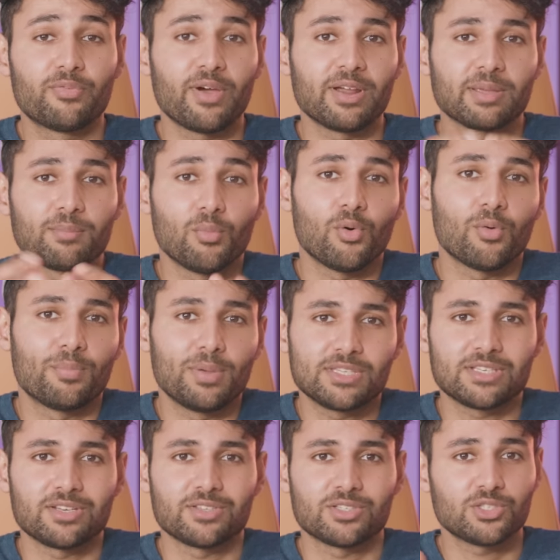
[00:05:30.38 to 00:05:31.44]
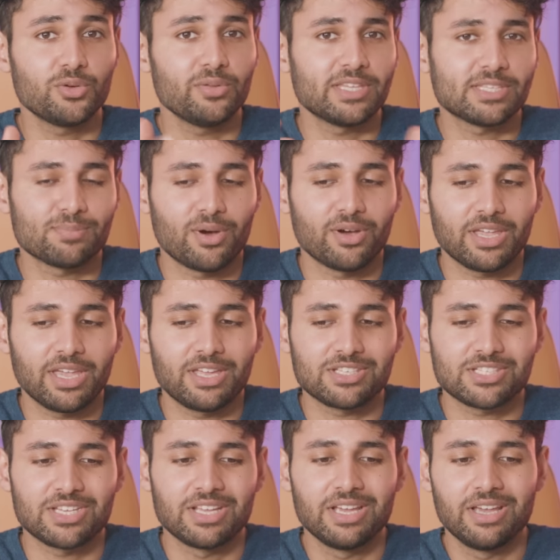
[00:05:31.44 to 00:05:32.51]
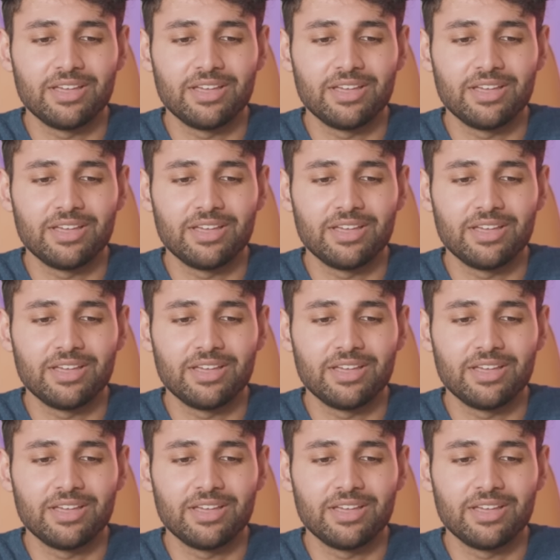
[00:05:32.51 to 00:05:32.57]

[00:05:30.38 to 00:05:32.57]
providing more business to this market,